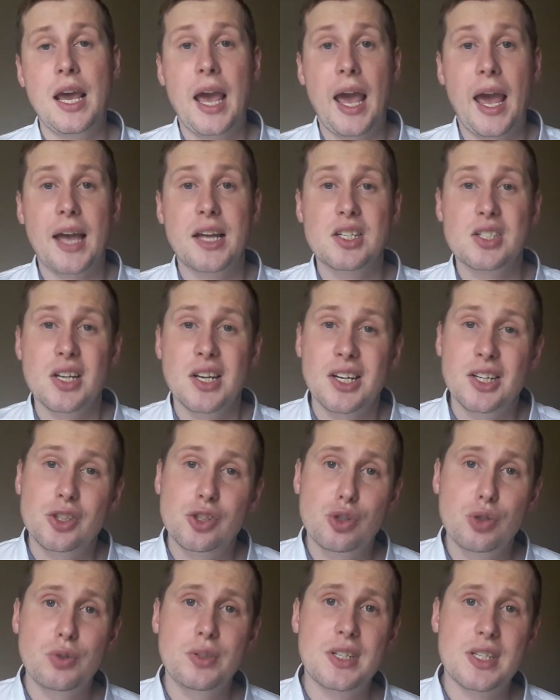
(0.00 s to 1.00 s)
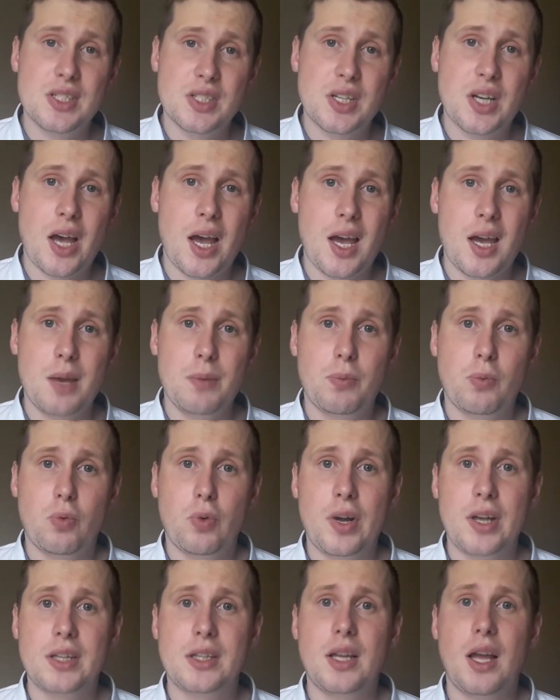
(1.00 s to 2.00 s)
And through the Skype
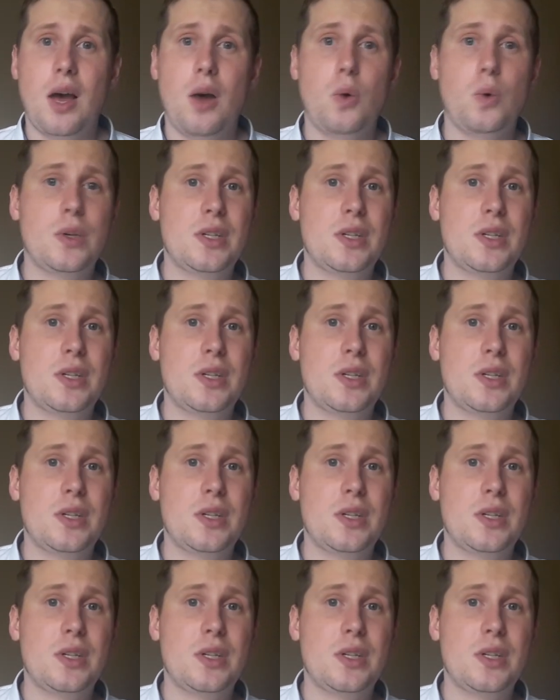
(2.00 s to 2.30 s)
right now,